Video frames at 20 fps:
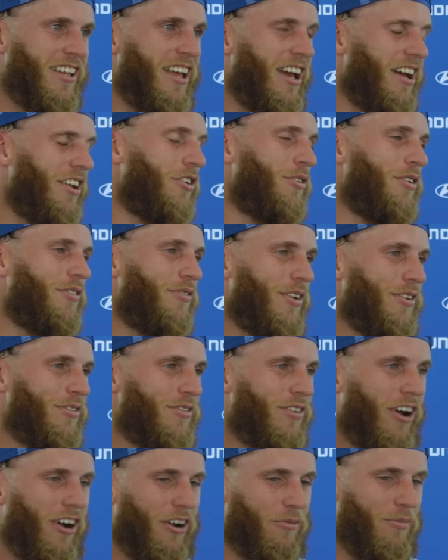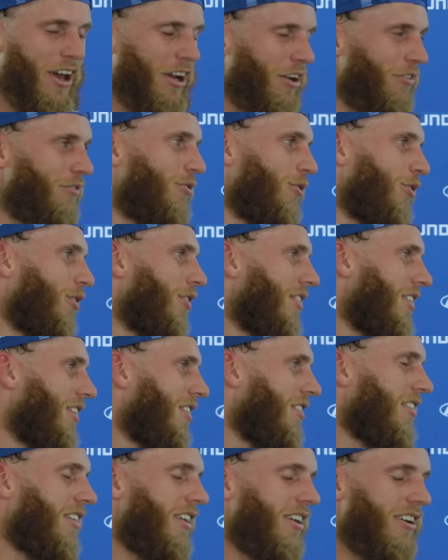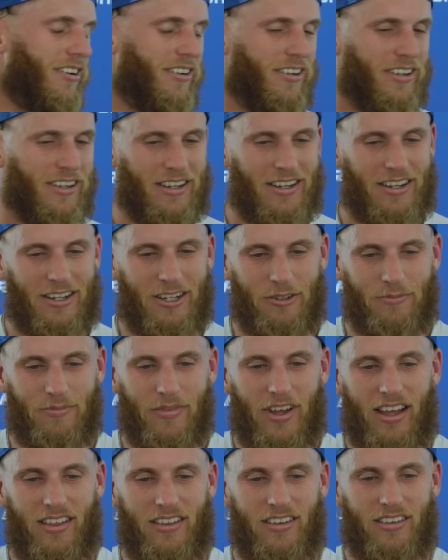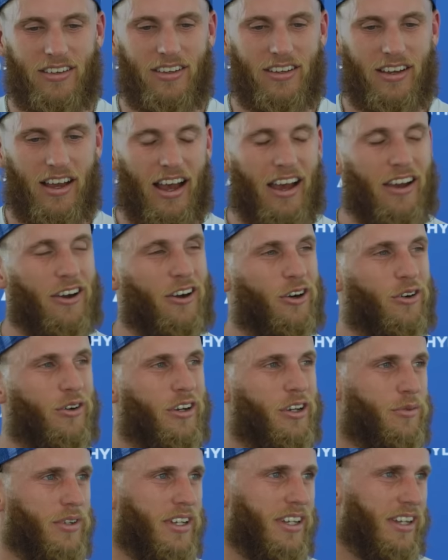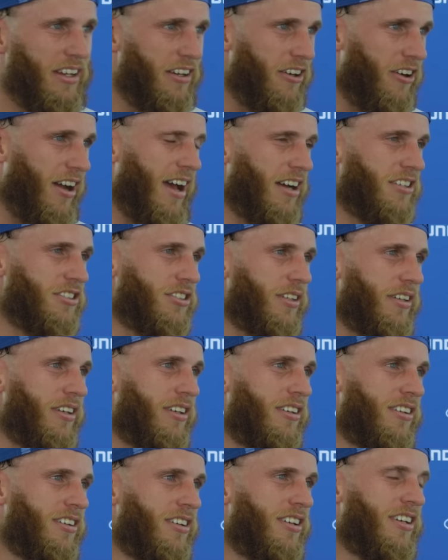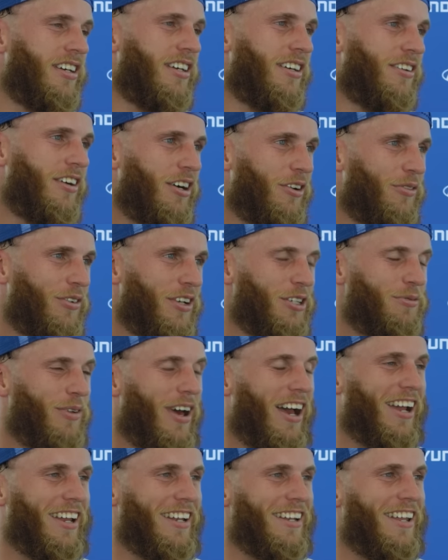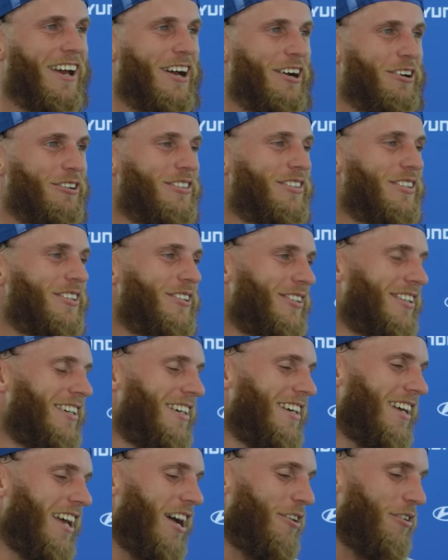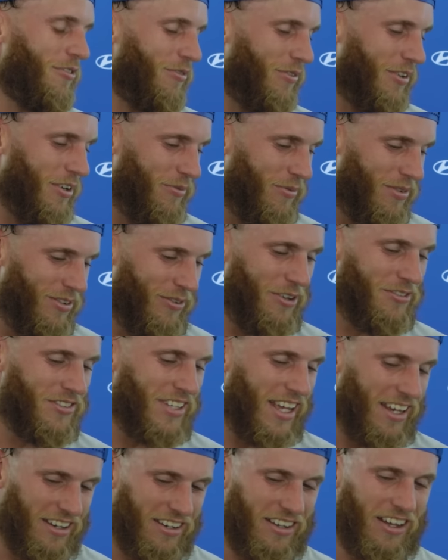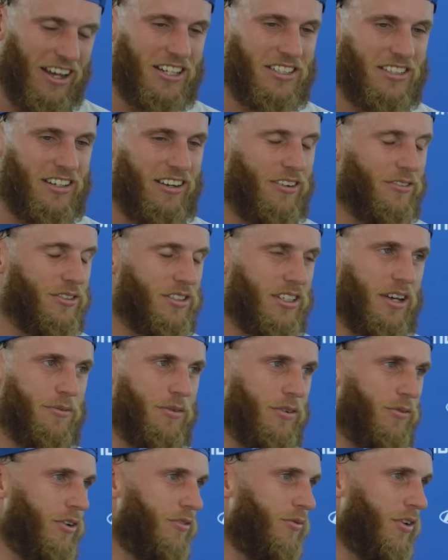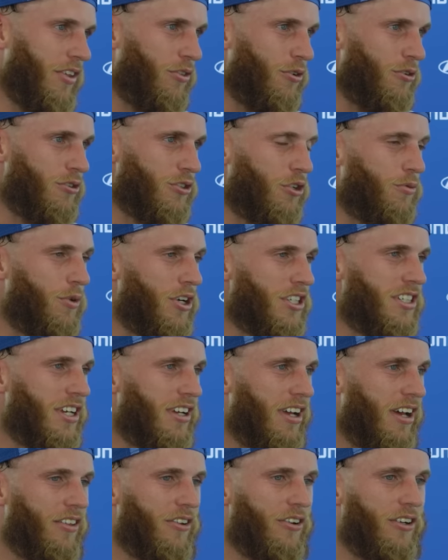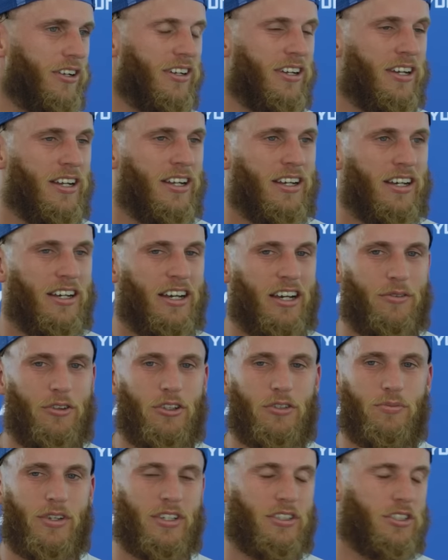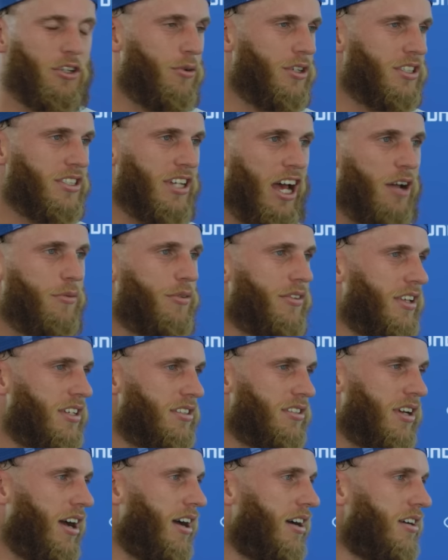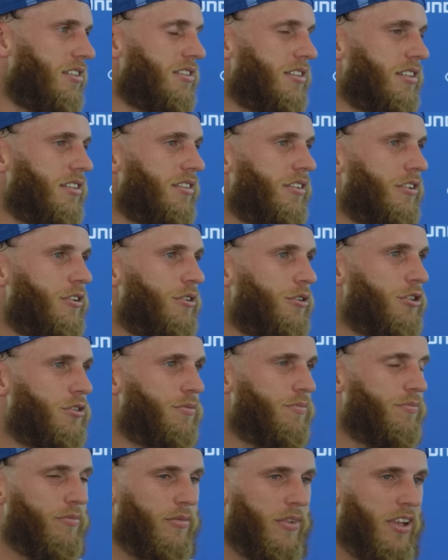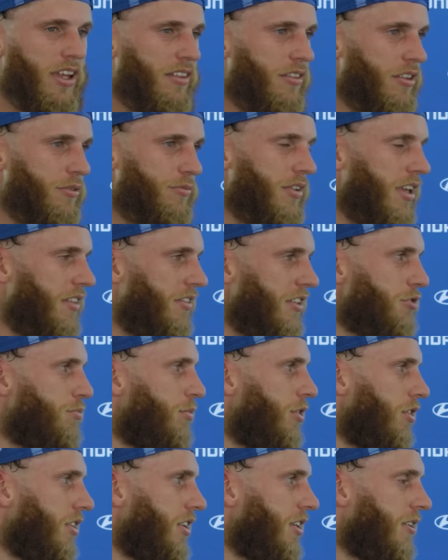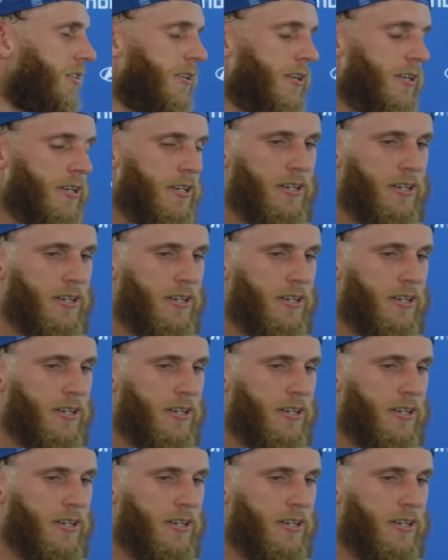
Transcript: Yeah, you know, we've talked back and forth here or there. I think I owe him a dinner, actually, when he's back in town. So, yeah, we've stayed in touch. And obviously, I mean, we've went through so much together. And you spend so much time with these guys that, you know, in this building.